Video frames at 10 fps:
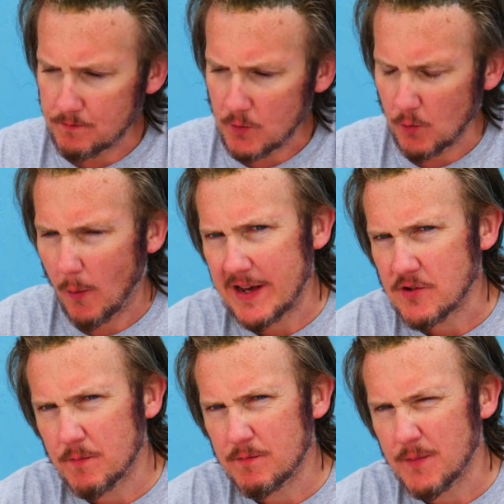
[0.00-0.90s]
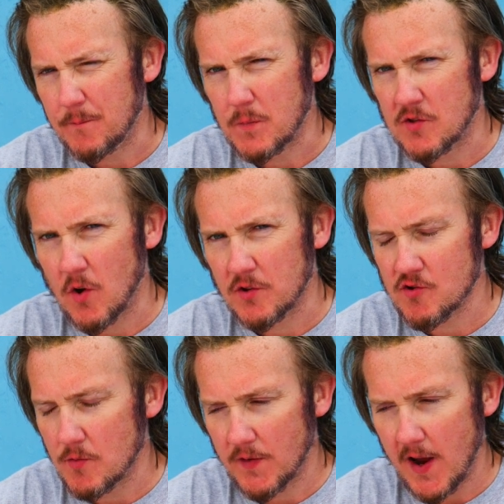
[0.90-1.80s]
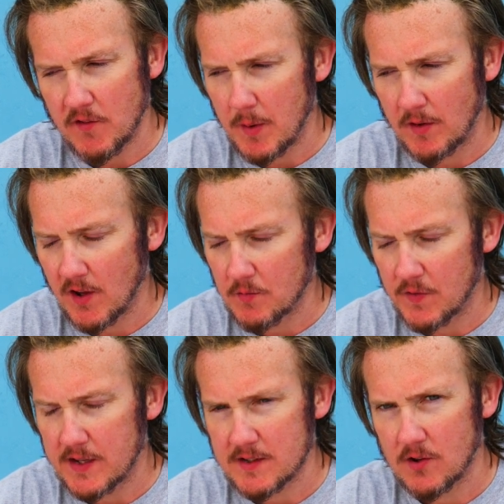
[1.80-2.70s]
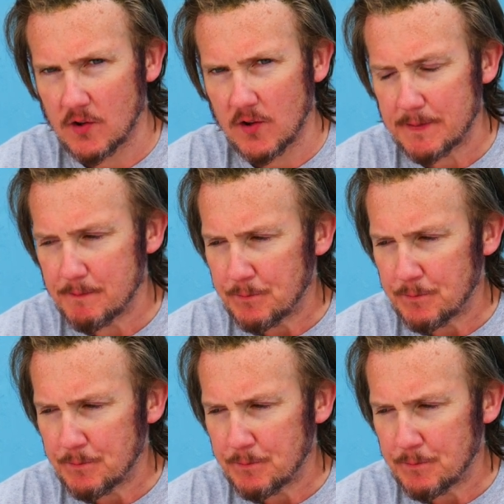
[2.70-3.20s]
although it has got it's got a strong flavour but I don't think it's alcoholic